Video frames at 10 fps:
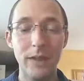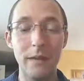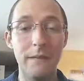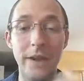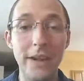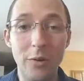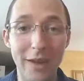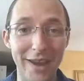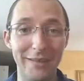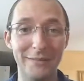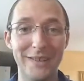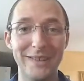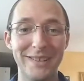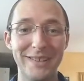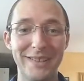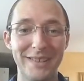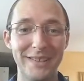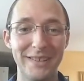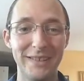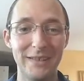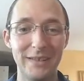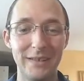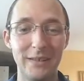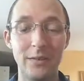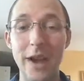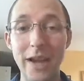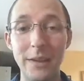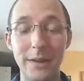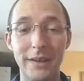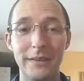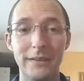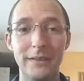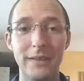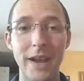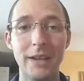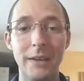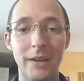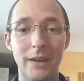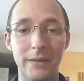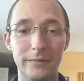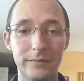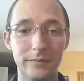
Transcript: video games or anything at all.